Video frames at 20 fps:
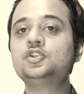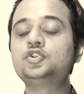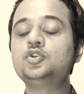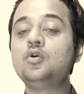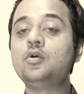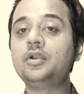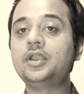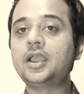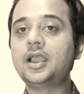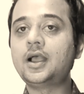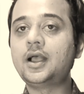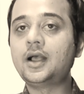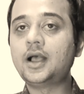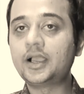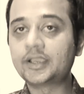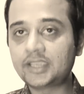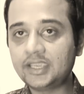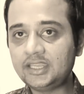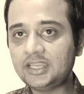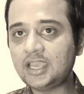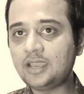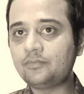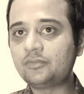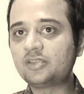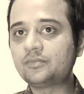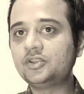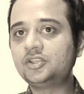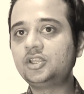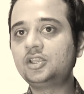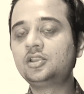So again I am
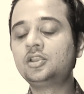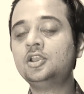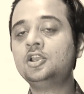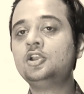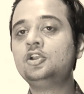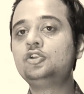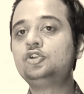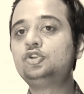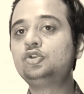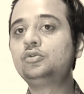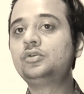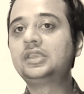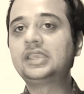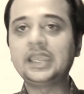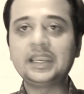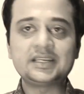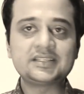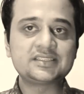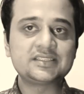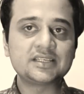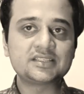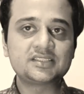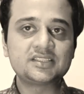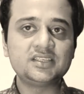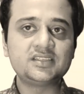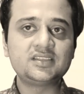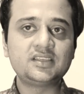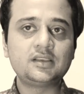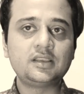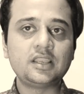repeating, to get
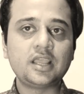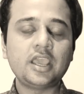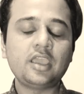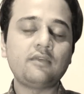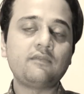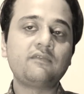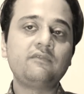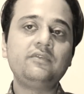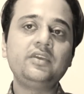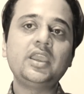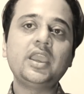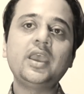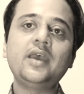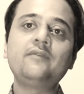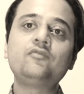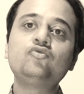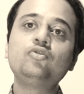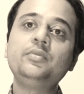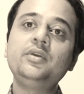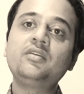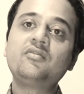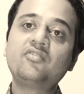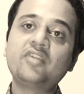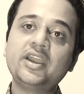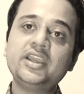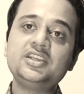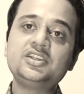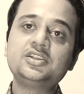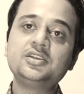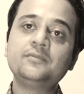success in life, we have to be
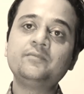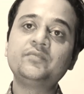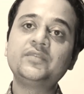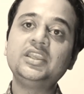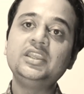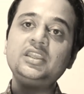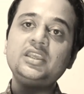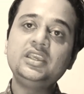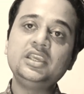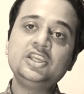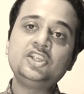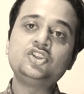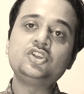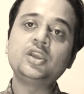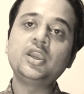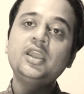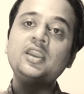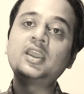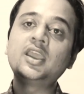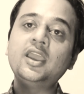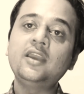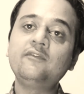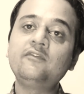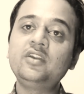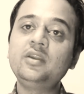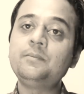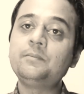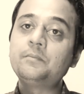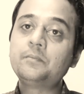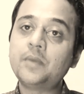right in each and
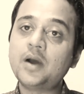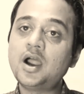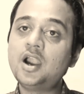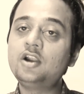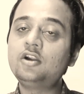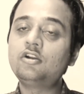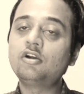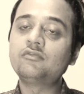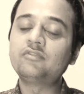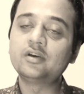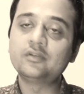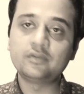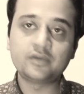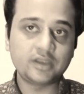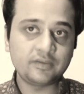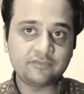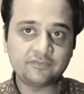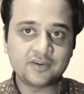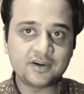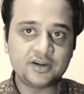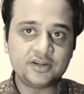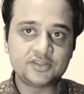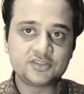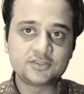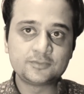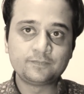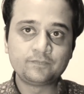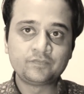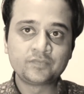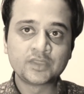every part of our
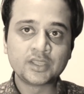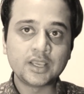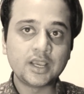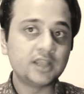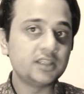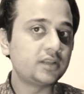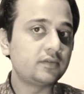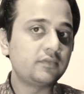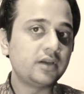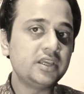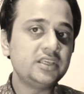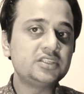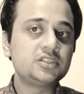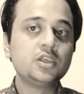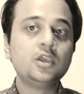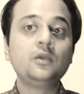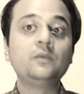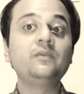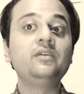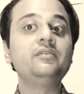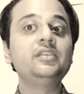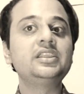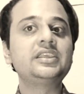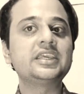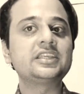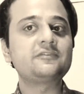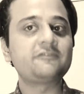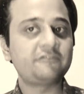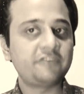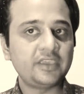efforts. Otherwise, we will
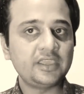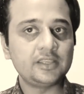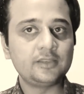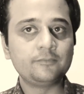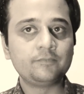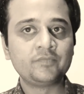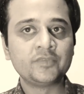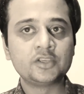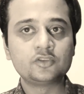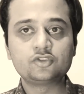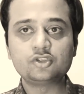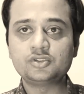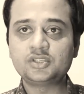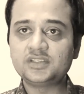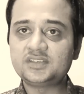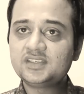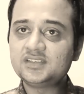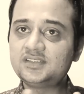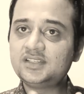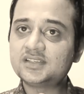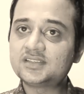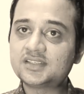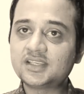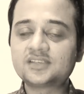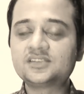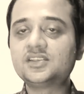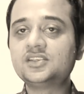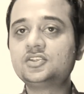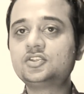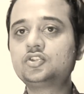get fail. So this is the
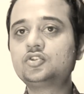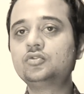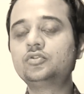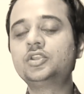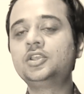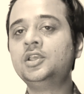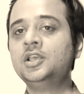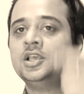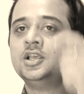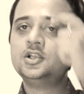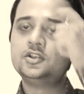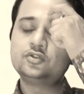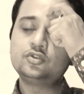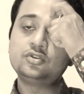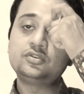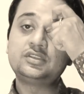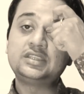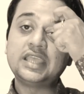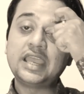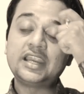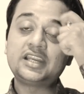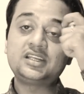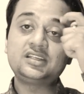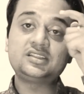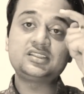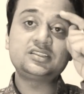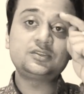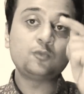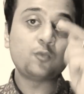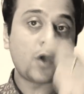success story. So
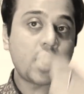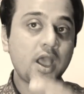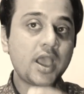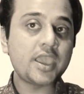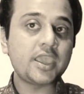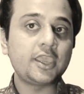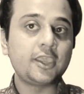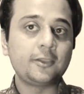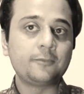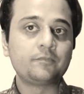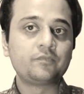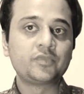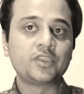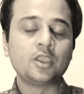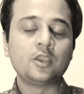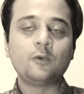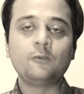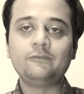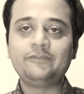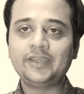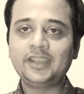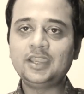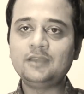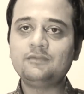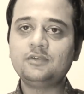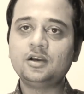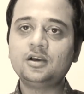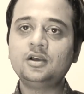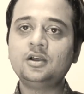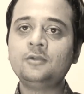that's why
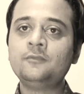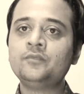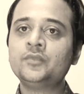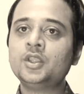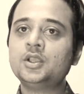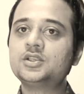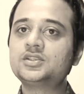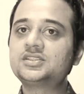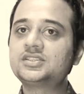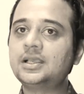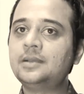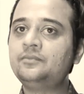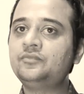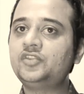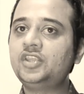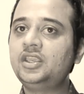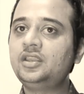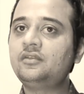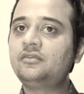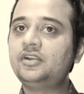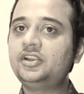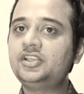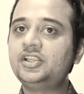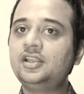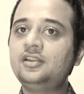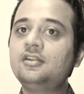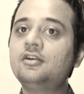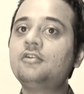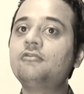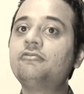whenever something
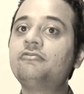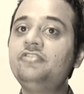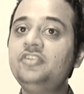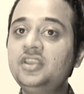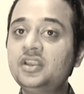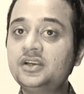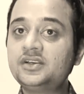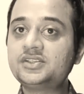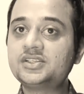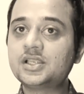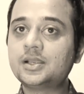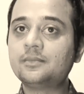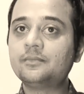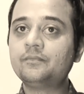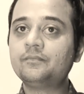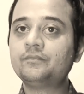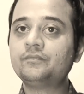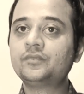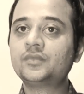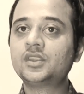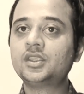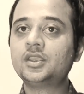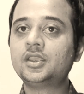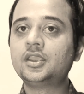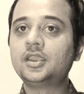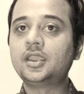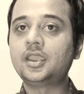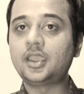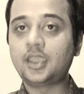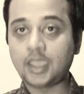written fearsome
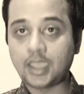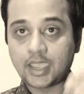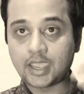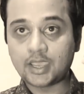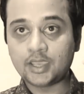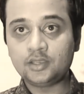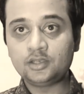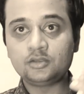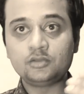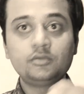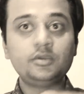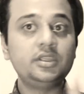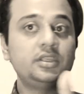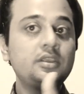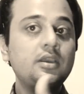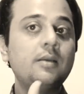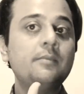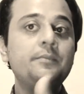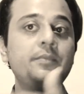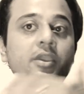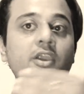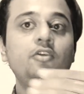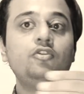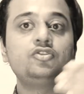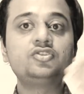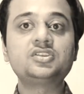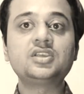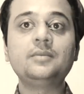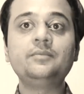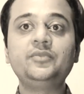and in compared
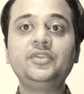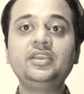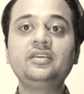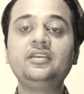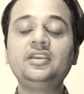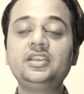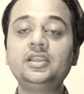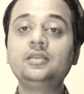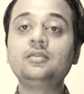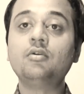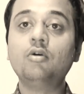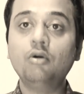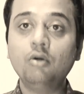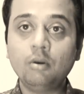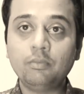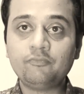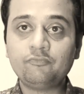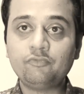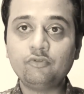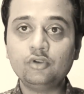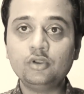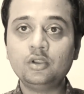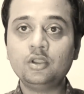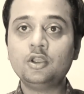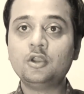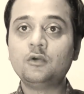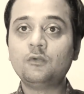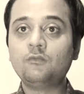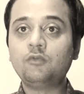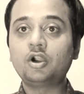to something written hopeful,
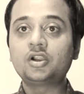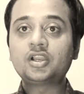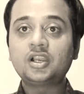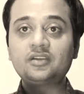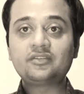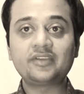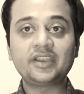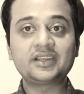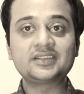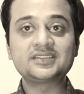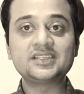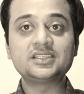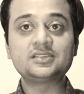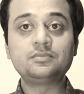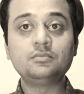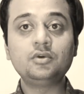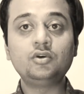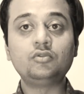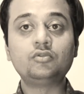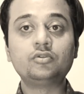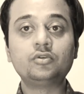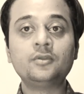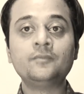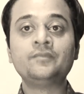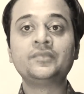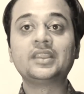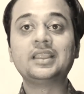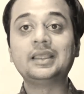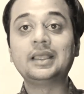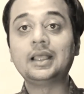what attracts us more?
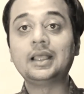